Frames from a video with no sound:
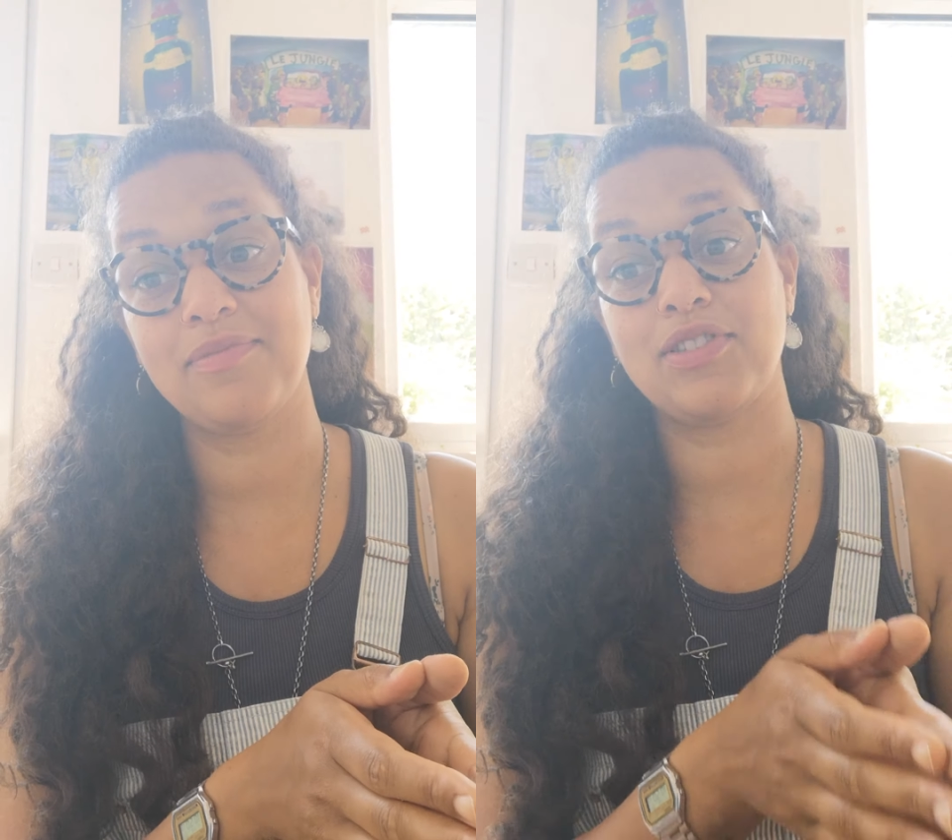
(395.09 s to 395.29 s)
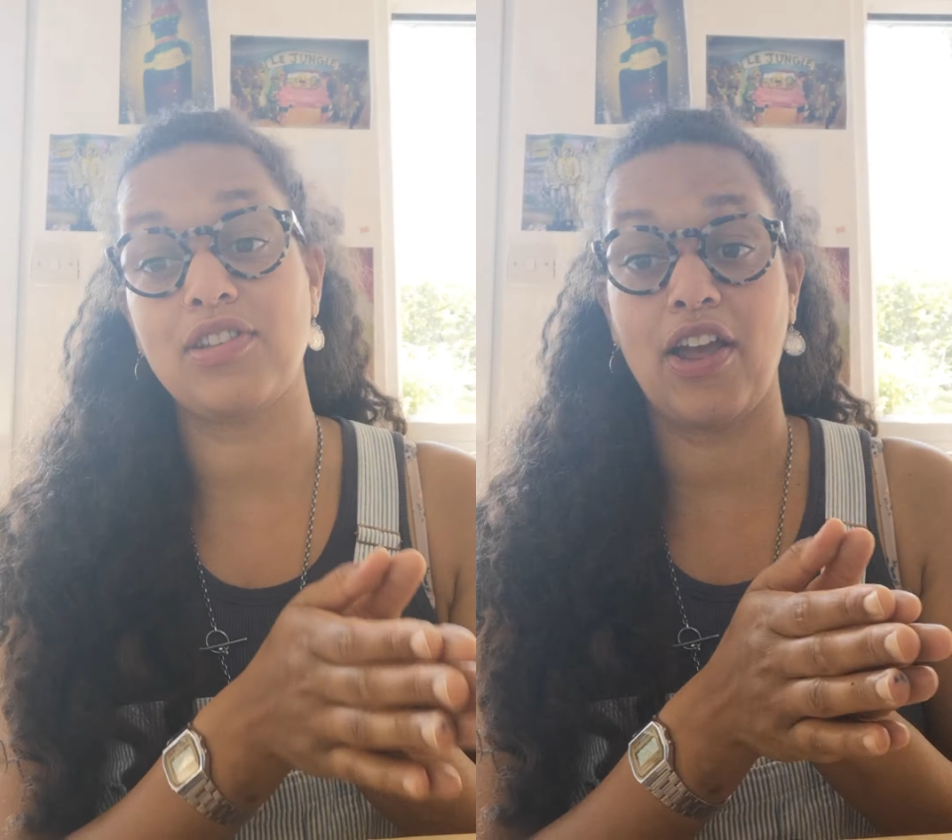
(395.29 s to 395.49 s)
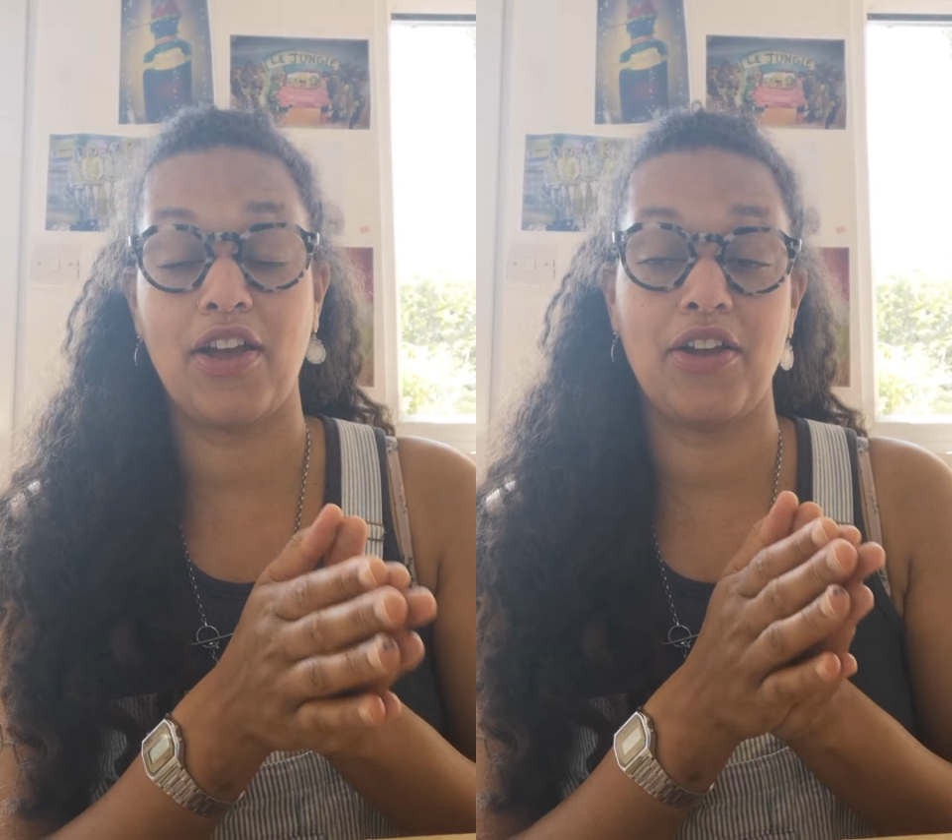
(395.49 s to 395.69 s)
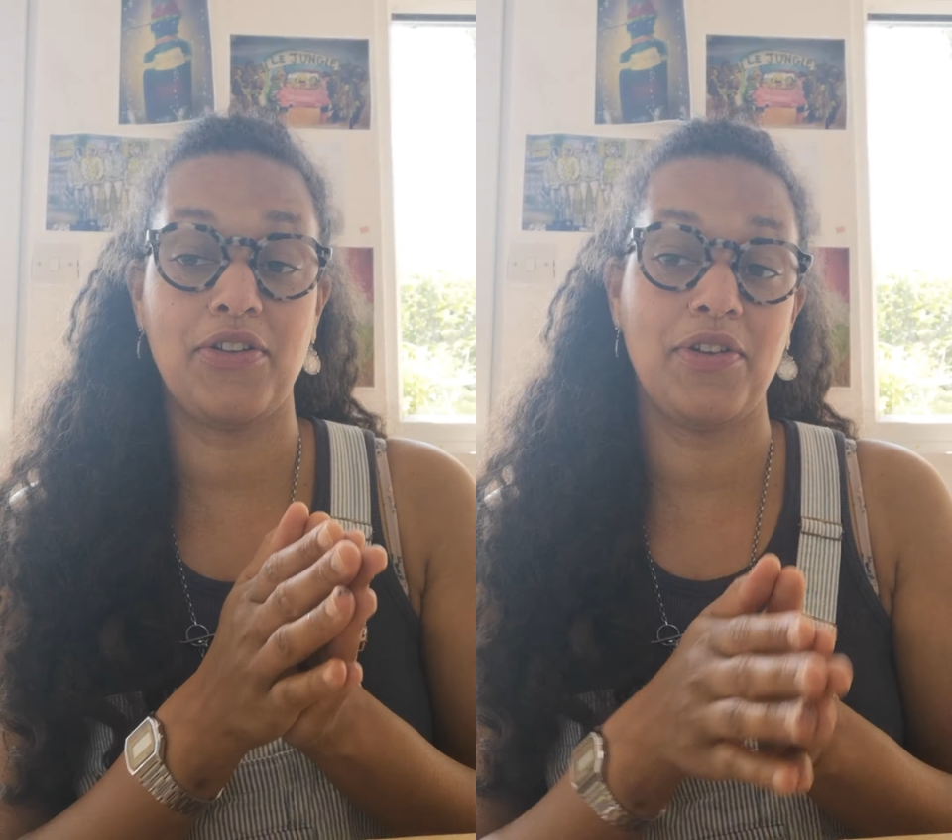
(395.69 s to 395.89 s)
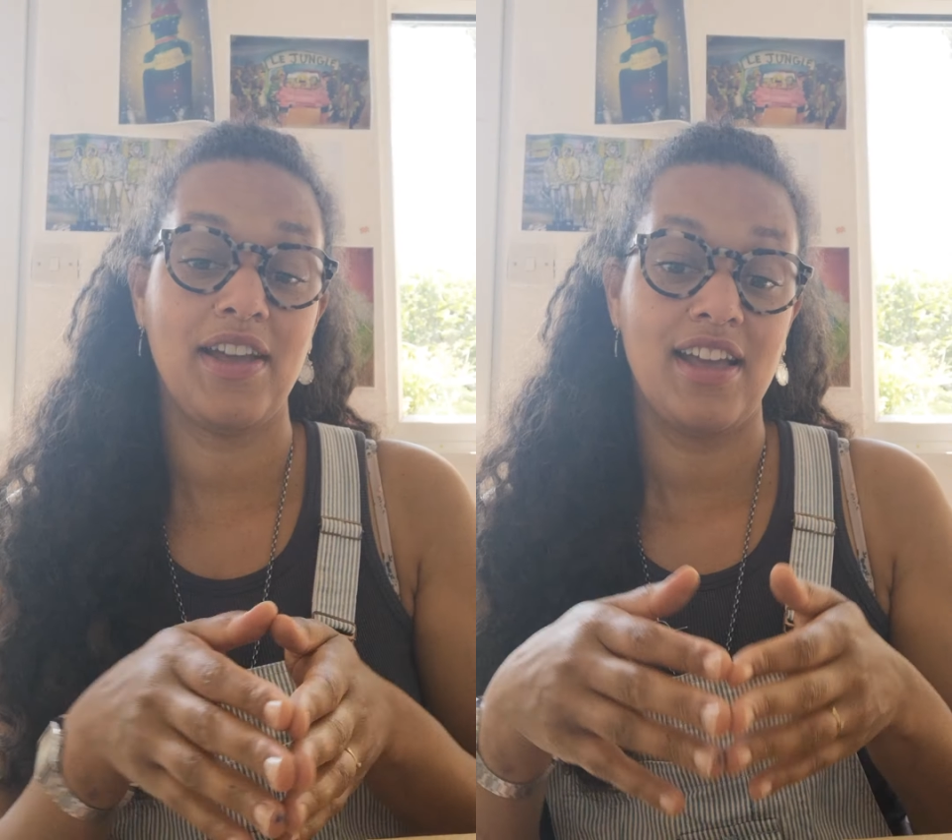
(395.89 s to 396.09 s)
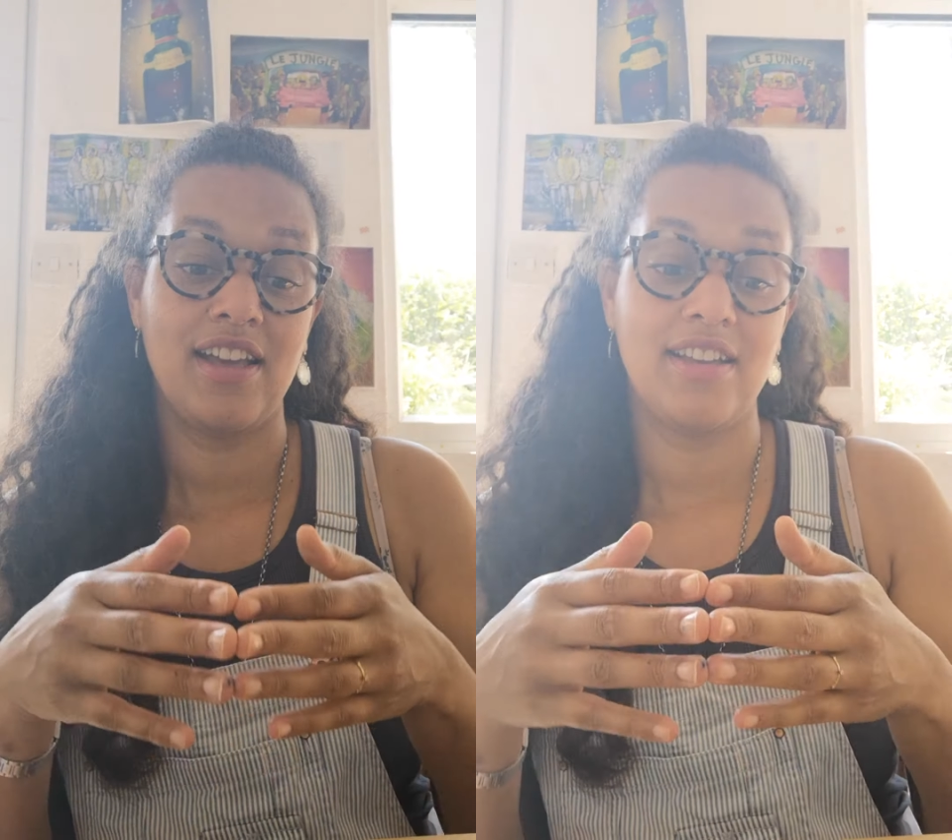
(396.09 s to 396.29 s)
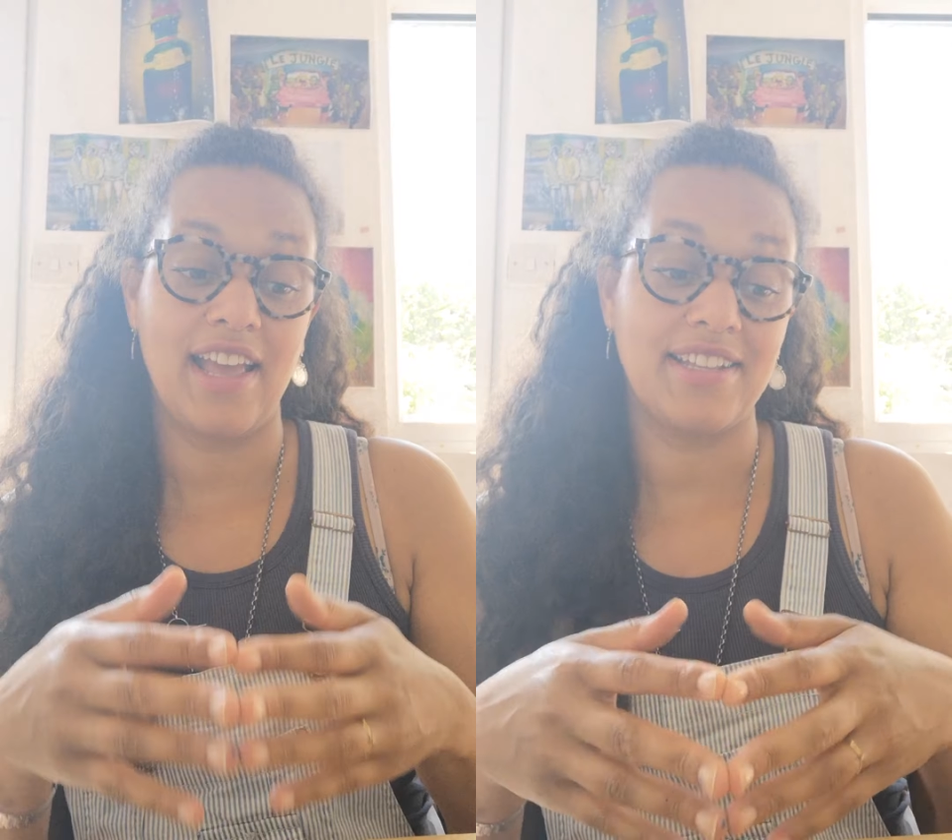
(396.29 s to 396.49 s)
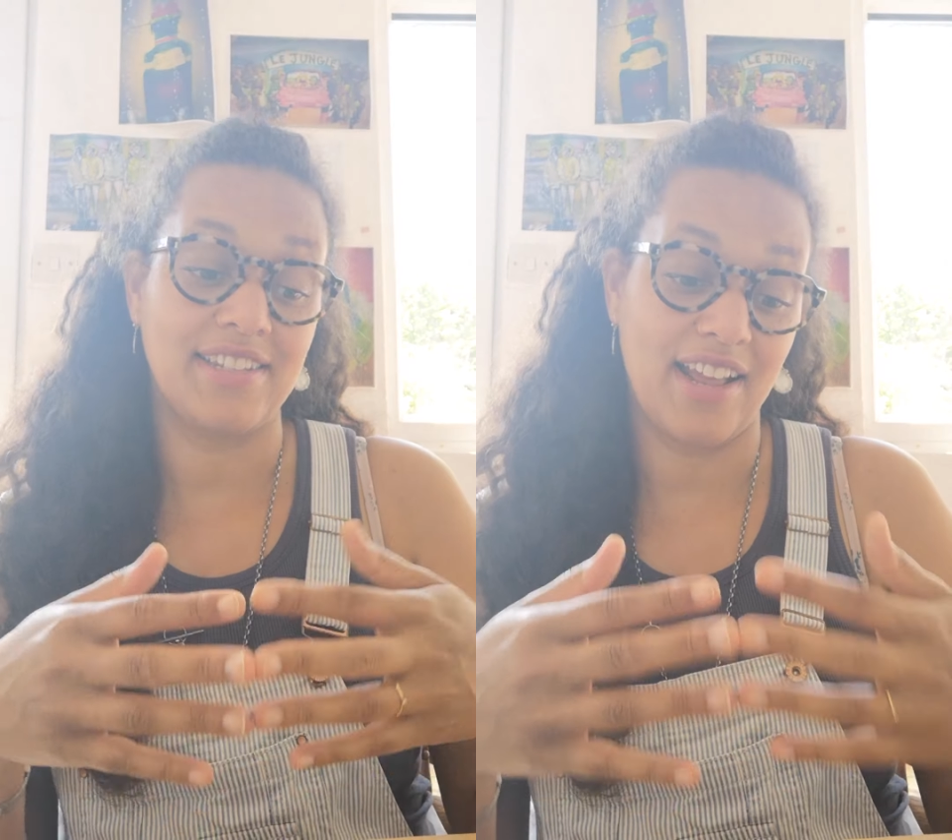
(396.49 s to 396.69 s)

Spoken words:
So yes,